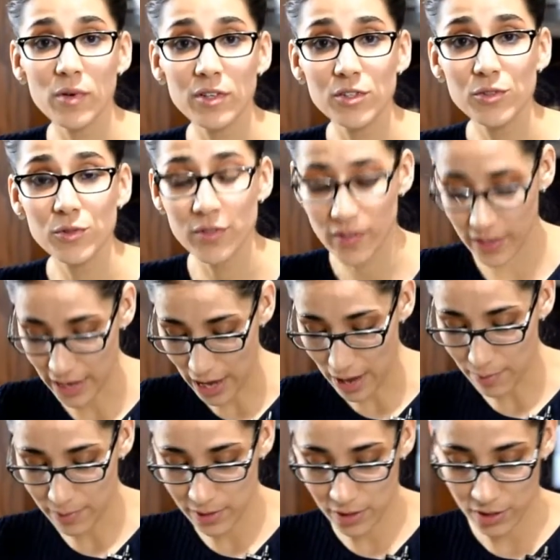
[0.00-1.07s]
to do to the
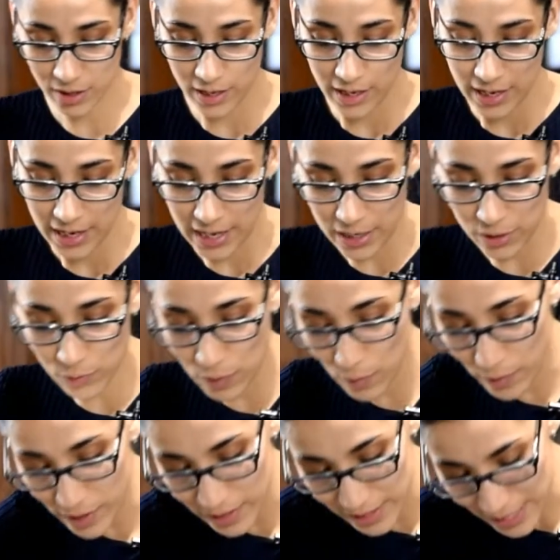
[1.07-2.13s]
cabbage is we want
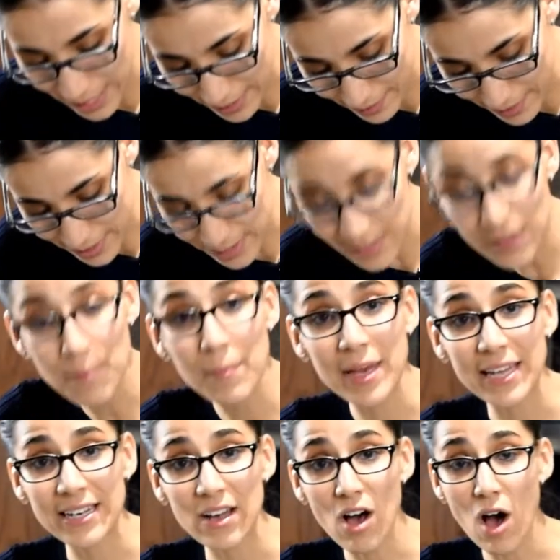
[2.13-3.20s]
to take this pit
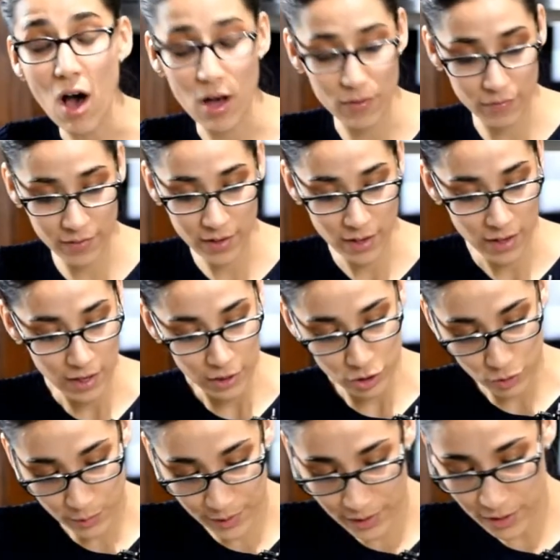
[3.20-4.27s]
off. So
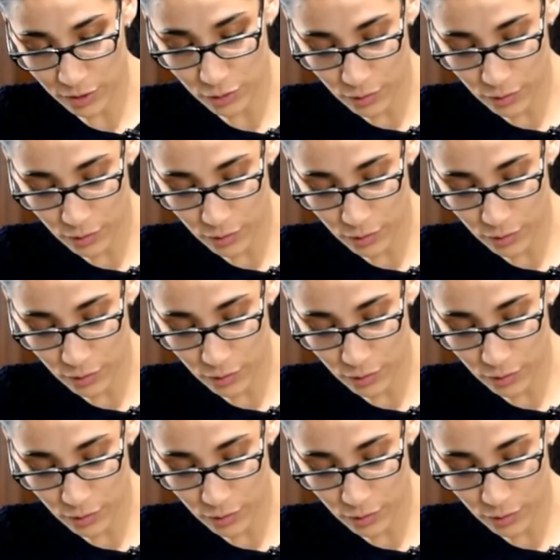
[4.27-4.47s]
we're going to do